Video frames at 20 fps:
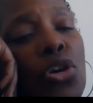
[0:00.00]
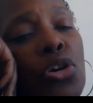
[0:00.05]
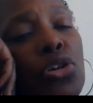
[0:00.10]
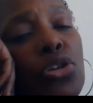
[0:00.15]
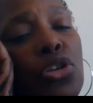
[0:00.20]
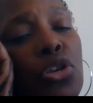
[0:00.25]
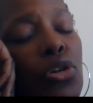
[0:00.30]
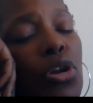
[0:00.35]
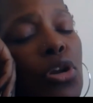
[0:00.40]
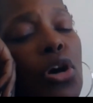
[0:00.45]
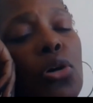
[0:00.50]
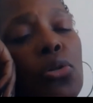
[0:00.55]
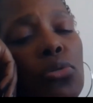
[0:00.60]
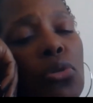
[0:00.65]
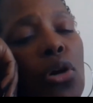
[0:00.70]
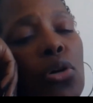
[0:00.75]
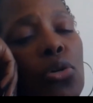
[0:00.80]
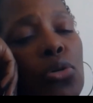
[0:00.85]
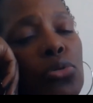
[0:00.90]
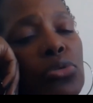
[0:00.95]
you don't
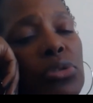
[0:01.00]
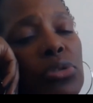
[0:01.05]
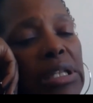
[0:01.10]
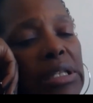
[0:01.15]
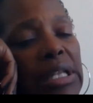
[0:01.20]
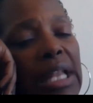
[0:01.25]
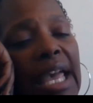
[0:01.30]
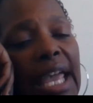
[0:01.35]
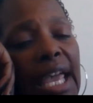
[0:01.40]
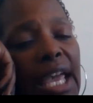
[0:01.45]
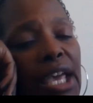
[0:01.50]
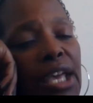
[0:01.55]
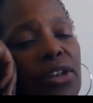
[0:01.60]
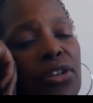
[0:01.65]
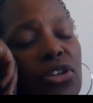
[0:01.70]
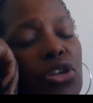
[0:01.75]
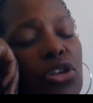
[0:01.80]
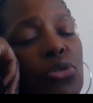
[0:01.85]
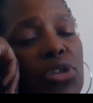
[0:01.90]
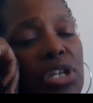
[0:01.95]
own the land,
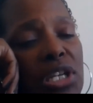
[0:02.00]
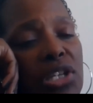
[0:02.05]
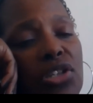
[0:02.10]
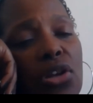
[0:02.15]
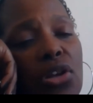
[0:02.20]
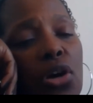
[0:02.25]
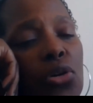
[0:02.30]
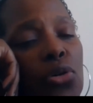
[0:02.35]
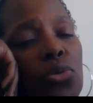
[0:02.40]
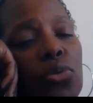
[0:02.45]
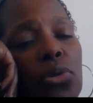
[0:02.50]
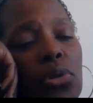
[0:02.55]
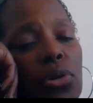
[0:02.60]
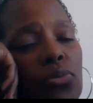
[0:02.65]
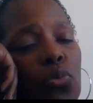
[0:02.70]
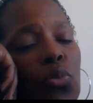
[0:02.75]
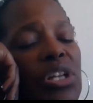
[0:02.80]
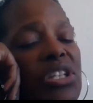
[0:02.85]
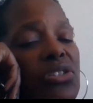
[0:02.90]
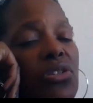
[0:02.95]
you just own
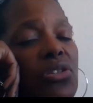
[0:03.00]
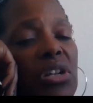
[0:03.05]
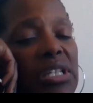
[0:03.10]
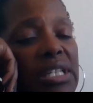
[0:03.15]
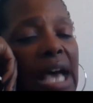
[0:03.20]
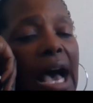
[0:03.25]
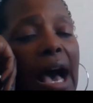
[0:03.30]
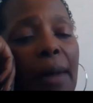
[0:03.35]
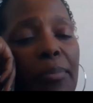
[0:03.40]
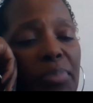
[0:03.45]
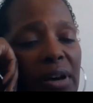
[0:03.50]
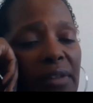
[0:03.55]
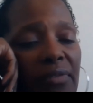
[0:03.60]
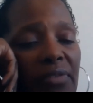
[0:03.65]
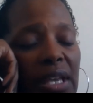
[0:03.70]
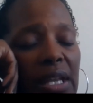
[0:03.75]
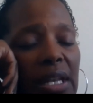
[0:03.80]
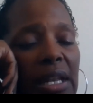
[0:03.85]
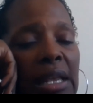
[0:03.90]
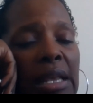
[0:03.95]
what's on top of
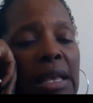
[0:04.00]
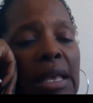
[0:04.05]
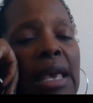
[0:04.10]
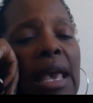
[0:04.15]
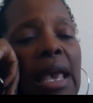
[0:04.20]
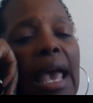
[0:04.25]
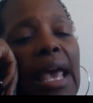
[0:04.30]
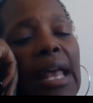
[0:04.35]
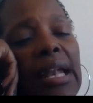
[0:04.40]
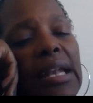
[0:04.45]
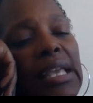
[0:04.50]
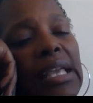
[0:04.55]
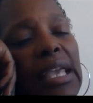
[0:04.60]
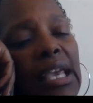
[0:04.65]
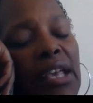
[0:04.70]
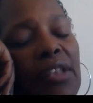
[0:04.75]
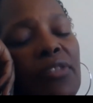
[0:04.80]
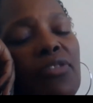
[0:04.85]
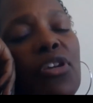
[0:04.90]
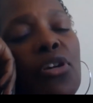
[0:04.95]
it. And
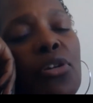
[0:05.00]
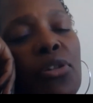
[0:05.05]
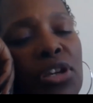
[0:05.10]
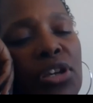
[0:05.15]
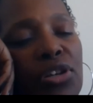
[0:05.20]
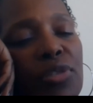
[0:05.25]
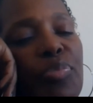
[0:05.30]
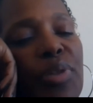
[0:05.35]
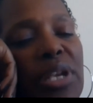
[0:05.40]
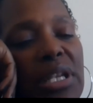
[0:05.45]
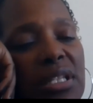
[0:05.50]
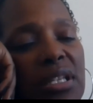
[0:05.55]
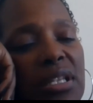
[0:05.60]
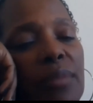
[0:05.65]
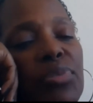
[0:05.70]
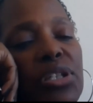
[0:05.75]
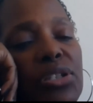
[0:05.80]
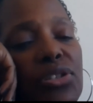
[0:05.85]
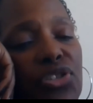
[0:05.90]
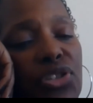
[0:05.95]
again, there could be some
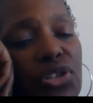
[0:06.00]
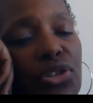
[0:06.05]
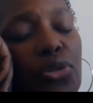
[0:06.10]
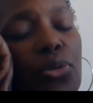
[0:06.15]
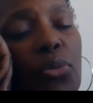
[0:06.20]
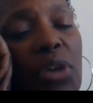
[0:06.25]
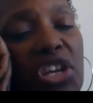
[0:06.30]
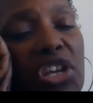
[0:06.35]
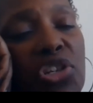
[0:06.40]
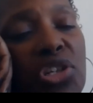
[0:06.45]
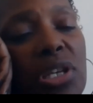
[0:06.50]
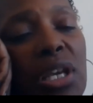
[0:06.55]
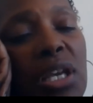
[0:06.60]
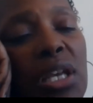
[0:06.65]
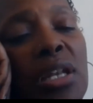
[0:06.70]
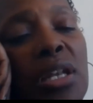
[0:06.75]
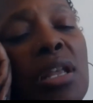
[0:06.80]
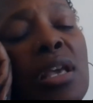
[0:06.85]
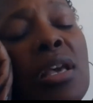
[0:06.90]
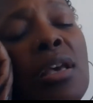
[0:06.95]

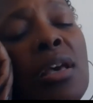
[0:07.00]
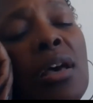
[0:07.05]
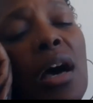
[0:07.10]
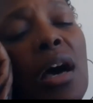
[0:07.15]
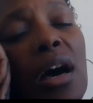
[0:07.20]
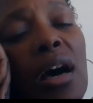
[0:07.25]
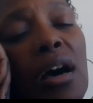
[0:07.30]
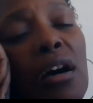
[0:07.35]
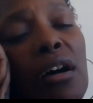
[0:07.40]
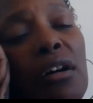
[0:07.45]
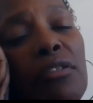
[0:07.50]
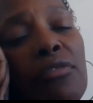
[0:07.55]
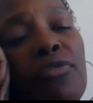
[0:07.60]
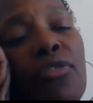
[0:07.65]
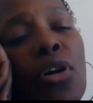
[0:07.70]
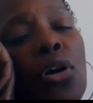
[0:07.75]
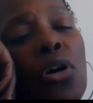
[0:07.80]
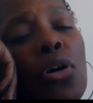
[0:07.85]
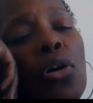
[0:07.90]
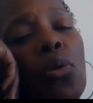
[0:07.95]
consideration of
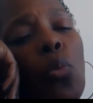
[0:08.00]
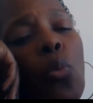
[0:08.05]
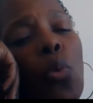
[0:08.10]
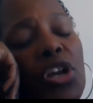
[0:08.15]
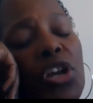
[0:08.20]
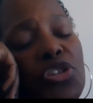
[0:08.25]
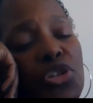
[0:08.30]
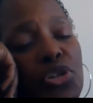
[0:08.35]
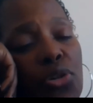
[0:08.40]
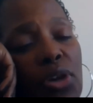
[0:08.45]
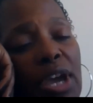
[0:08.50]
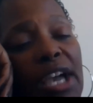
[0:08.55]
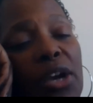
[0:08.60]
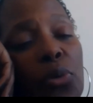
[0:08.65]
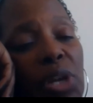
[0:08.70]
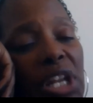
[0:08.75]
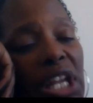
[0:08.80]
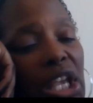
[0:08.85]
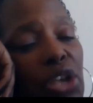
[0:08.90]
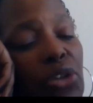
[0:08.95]
what your
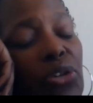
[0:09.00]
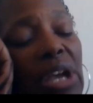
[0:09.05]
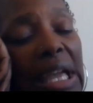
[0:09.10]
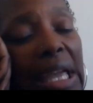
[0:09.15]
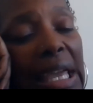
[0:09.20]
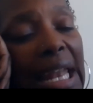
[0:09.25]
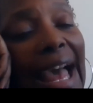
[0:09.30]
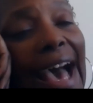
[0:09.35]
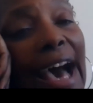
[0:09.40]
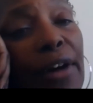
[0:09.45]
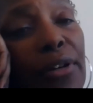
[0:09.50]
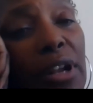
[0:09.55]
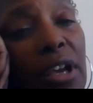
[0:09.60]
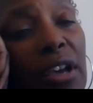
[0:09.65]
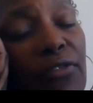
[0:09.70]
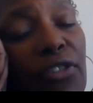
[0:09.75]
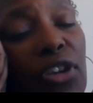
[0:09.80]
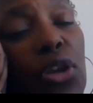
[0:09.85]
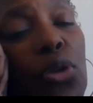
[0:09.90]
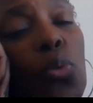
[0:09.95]
equity you can get out
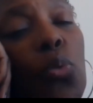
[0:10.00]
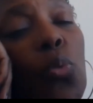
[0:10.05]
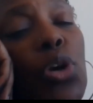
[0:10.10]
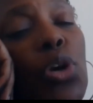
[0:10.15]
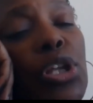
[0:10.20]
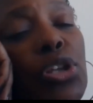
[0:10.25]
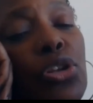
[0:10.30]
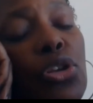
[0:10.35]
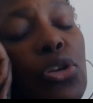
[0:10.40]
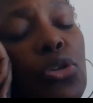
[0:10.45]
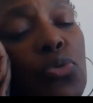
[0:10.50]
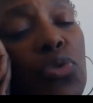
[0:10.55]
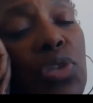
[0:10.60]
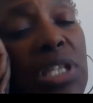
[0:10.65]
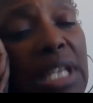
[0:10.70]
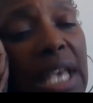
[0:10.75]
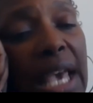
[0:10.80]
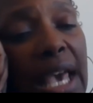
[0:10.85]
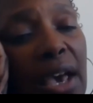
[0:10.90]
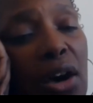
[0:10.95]
of it when you
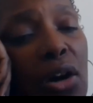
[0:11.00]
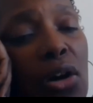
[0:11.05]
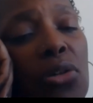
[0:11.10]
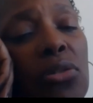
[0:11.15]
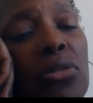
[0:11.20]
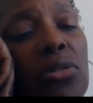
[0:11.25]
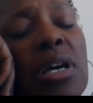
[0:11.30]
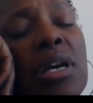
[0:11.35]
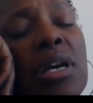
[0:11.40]
sell,